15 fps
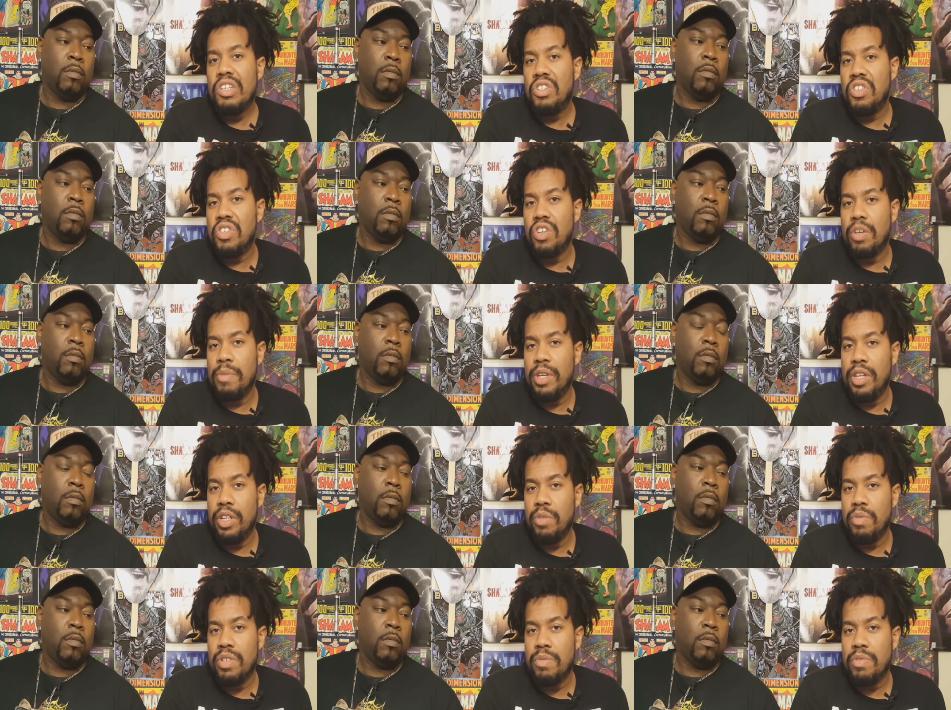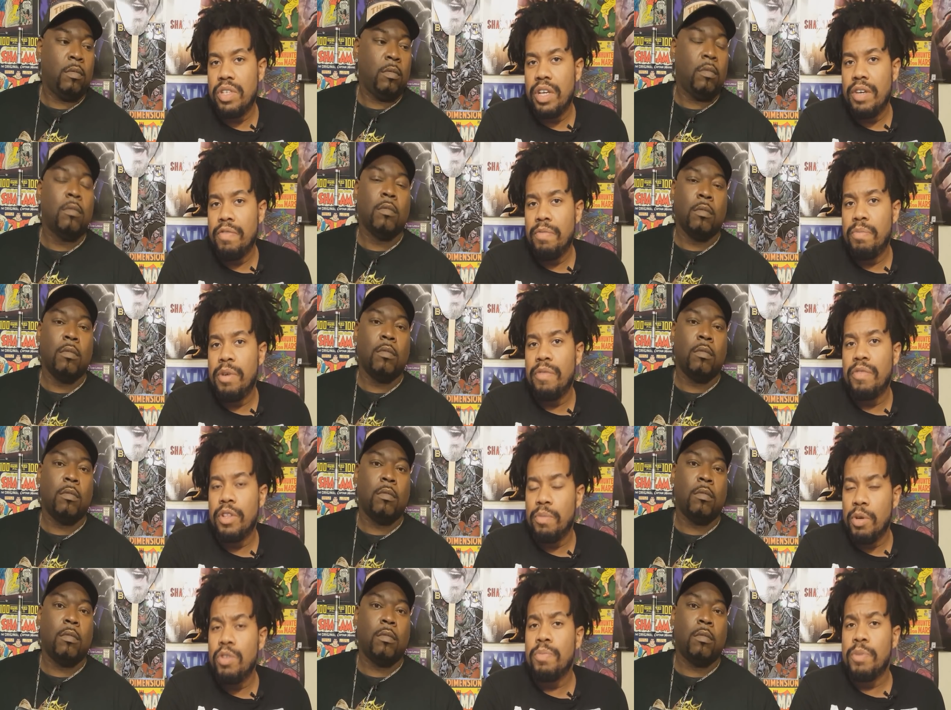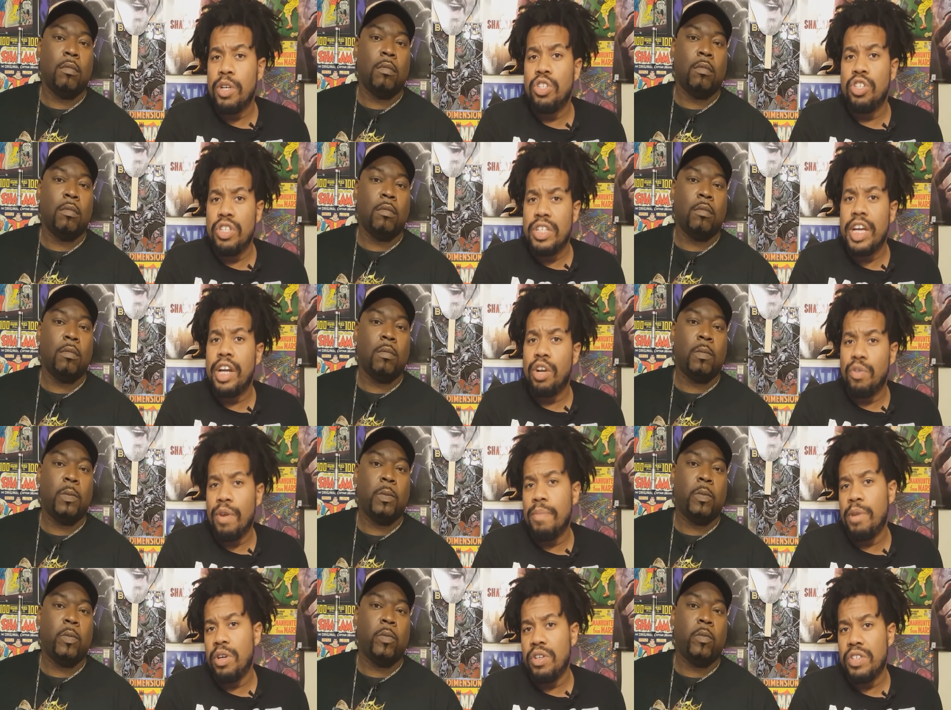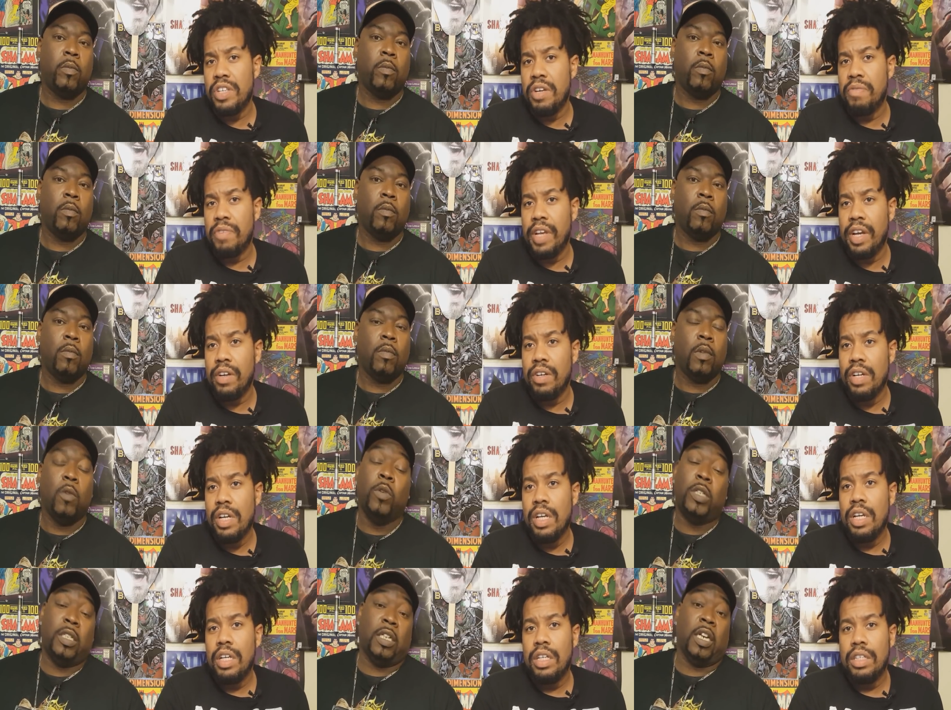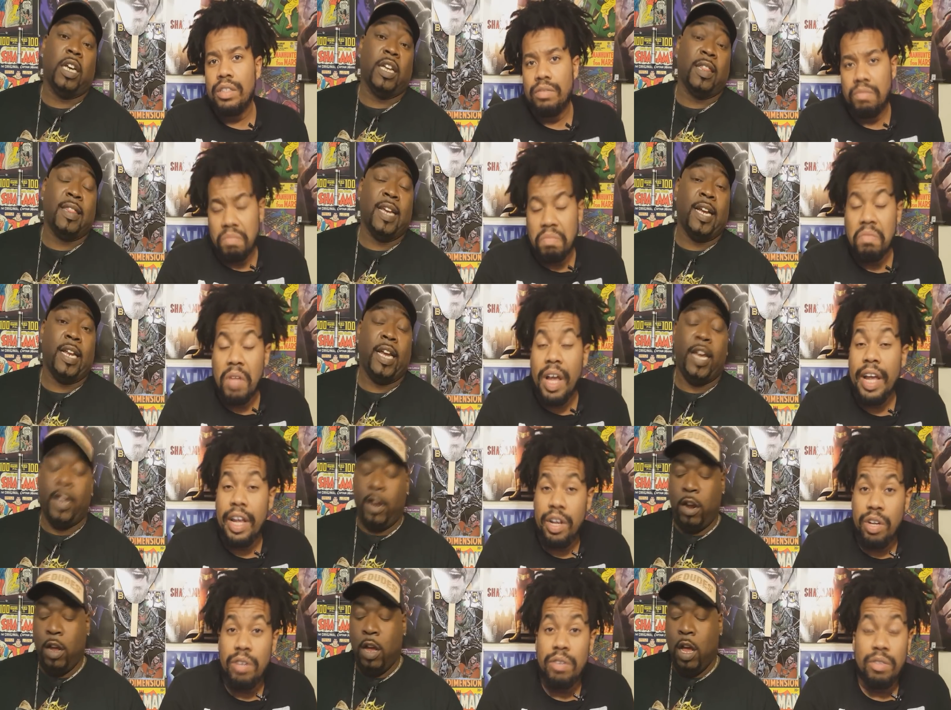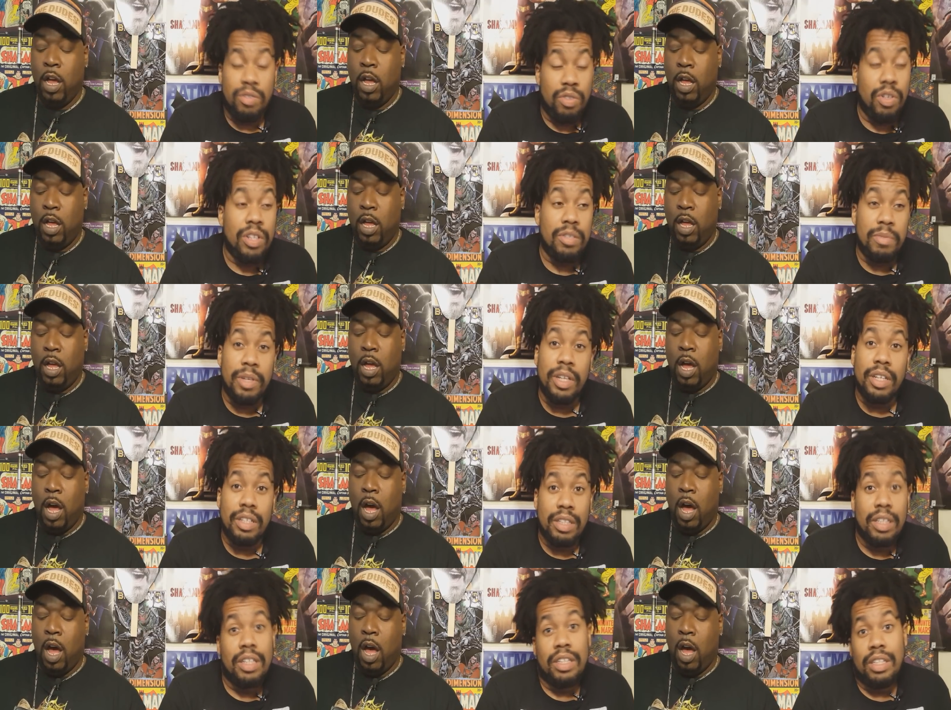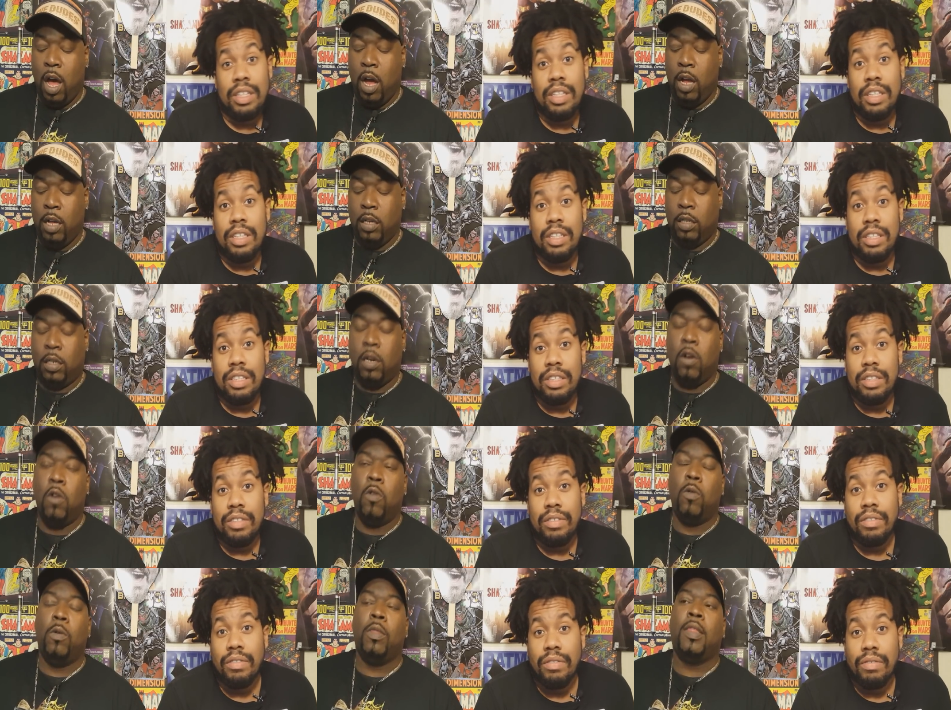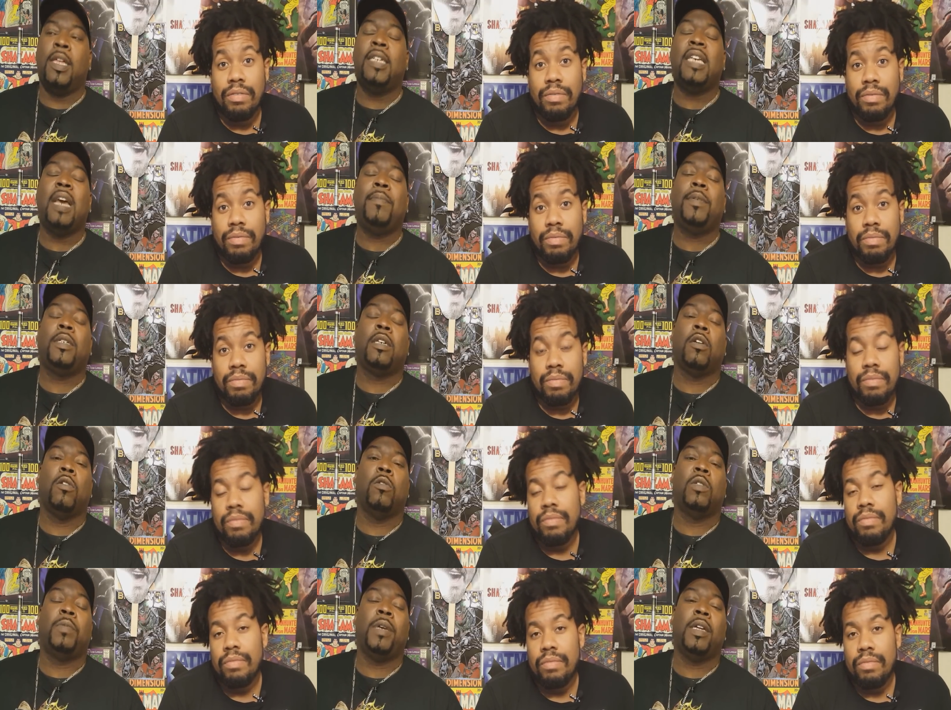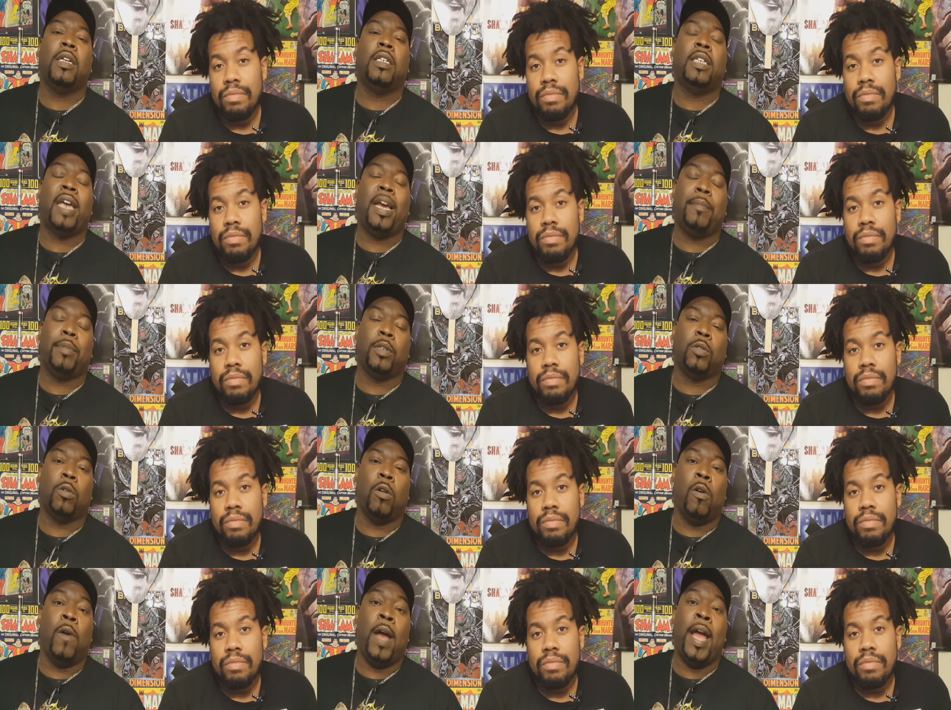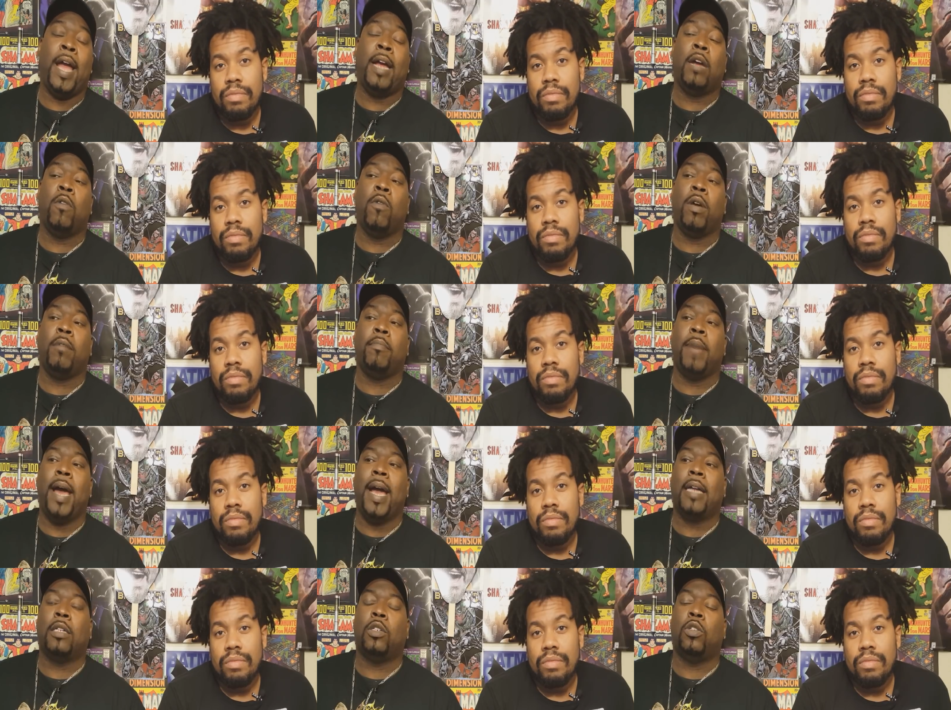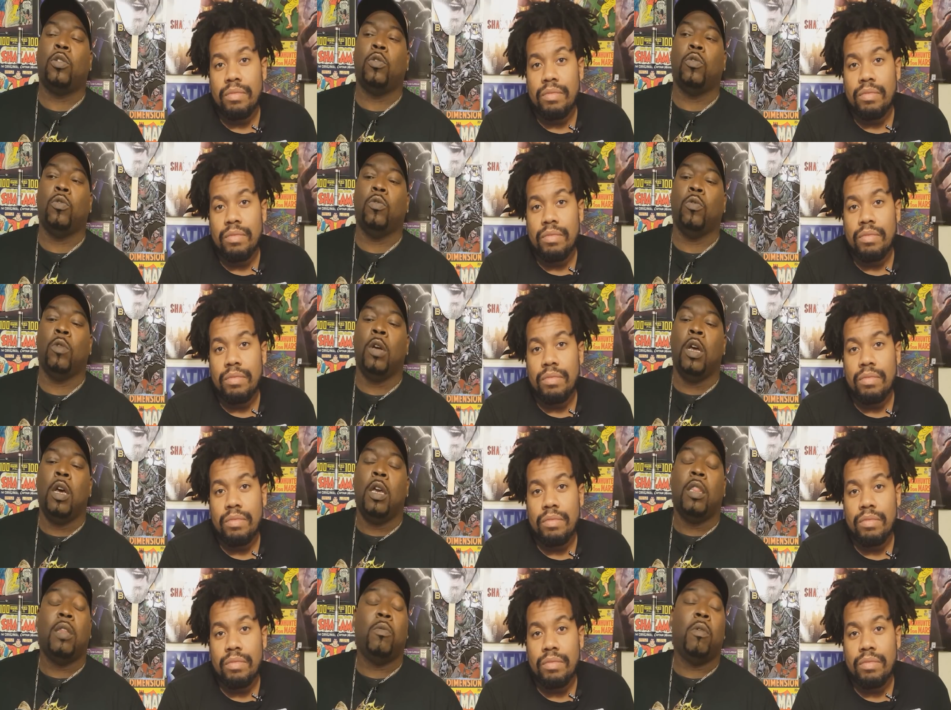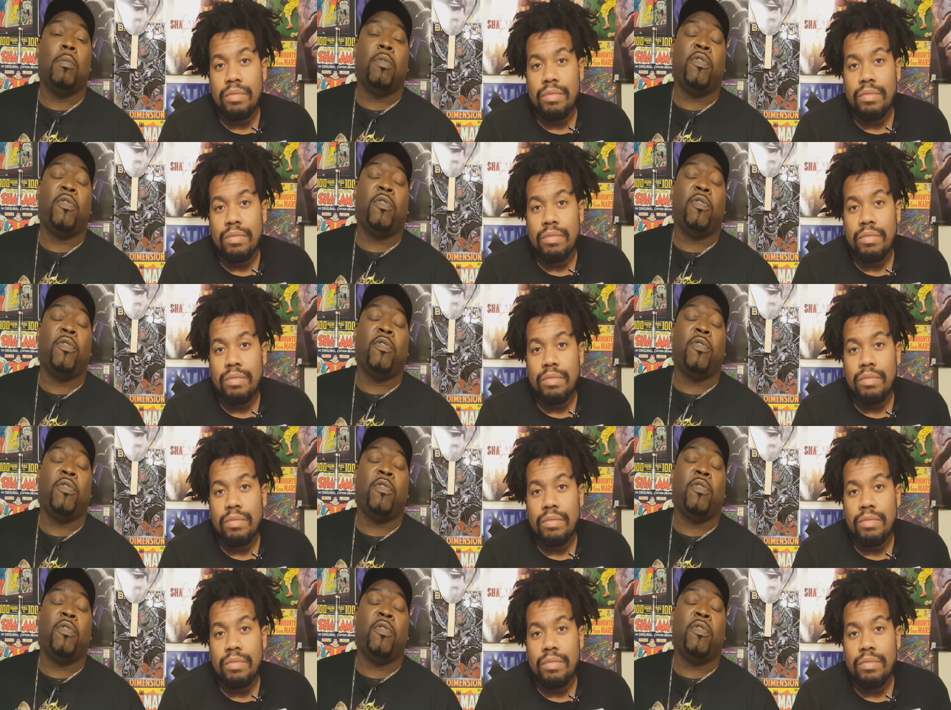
Speaker 1: She's still gonna be dealing with some stuff, mm-hmm. but for the most part, she's got a grip on herself now, which is a good thing to hear. Trust me.
Speaker 2: Uh, so this episode, speaking of Jane Patrol and going back to the one